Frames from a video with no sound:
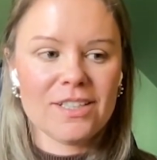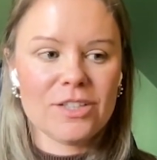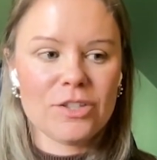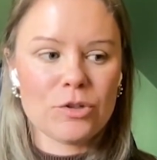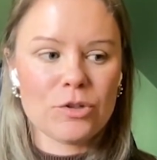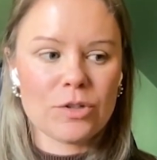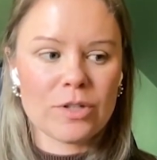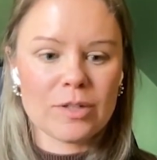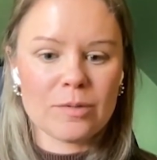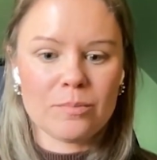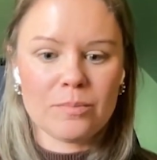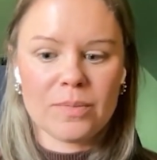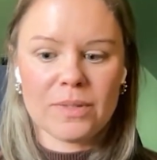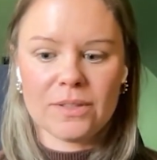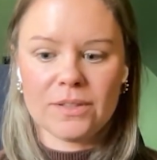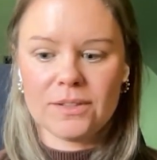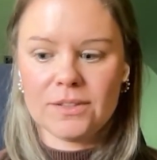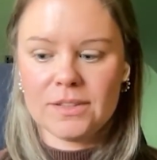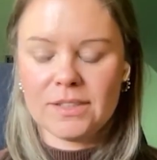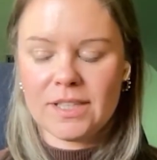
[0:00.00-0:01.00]
you could
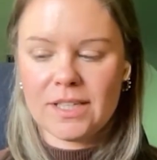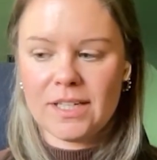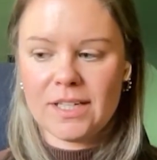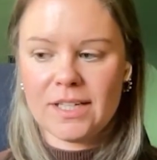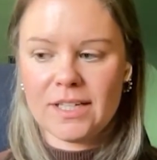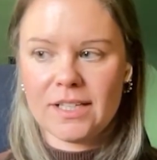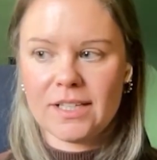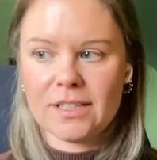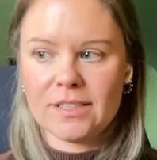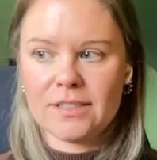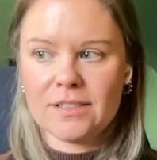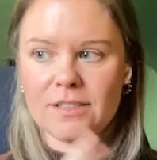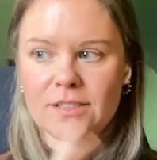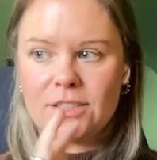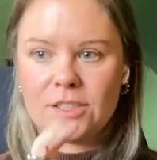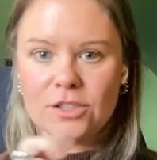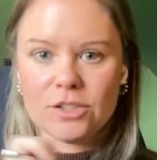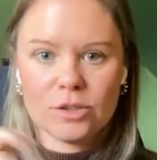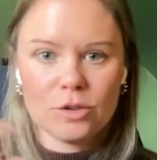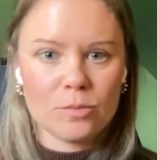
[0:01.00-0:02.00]
build a
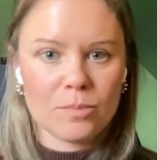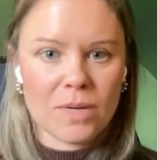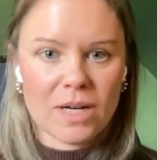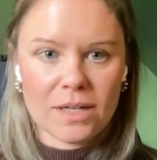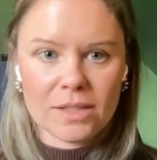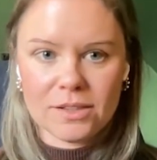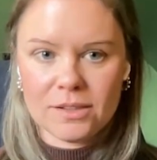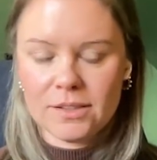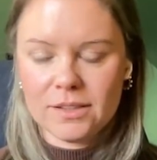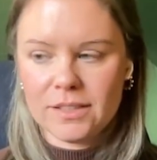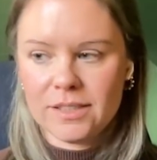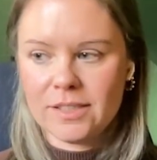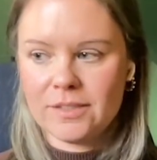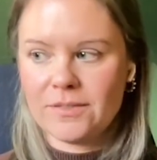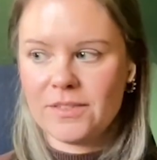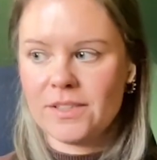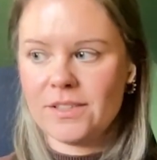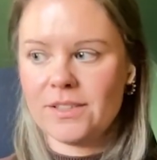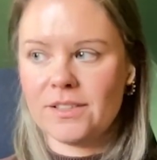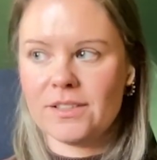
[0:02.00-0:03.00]
digital model of
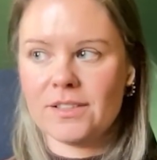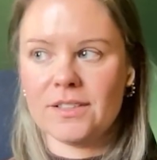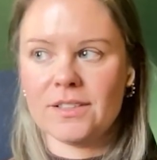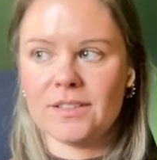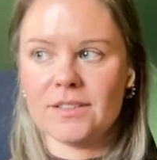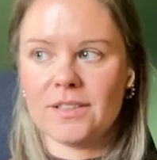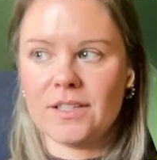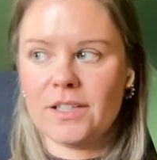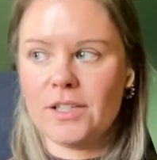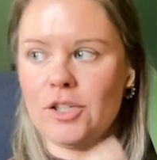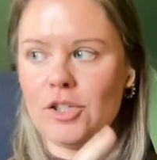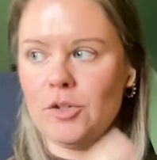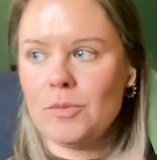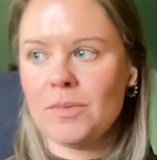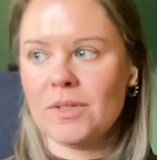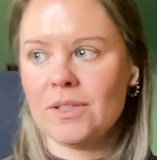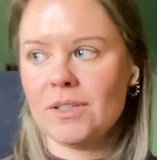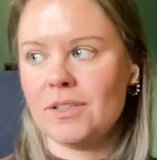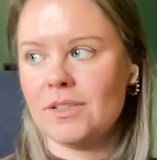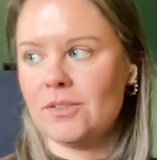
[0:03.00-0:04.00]
either a
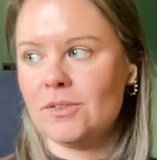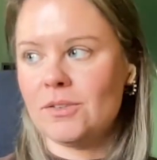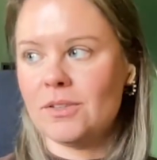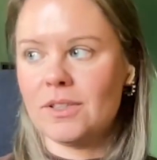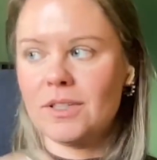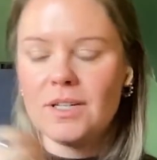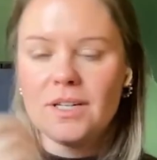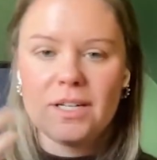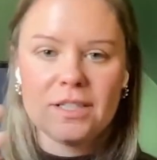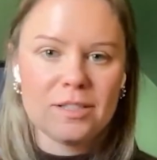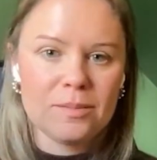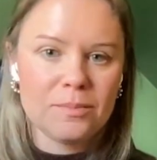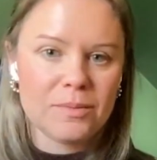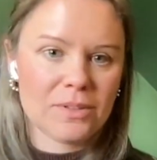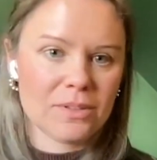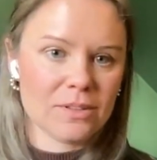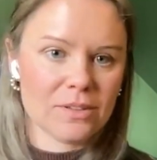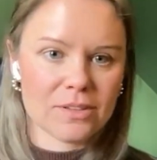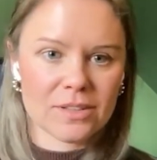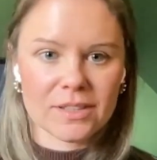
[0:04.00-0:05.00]
human or a
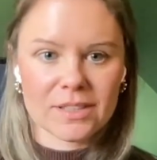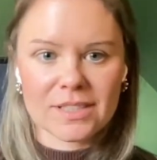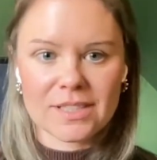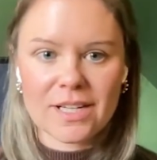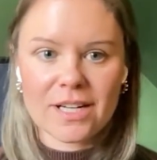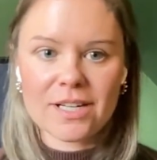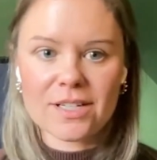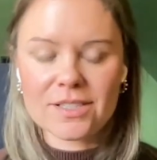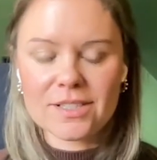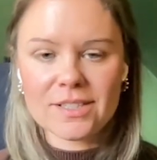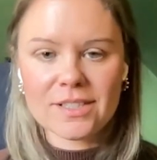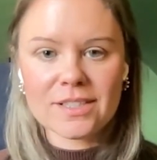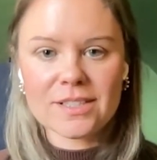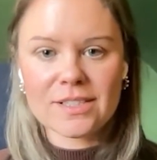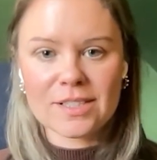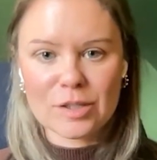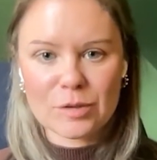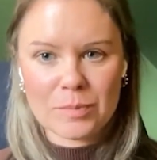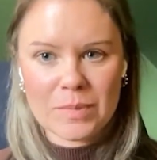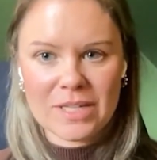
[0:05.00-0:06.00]
hospital or entire system,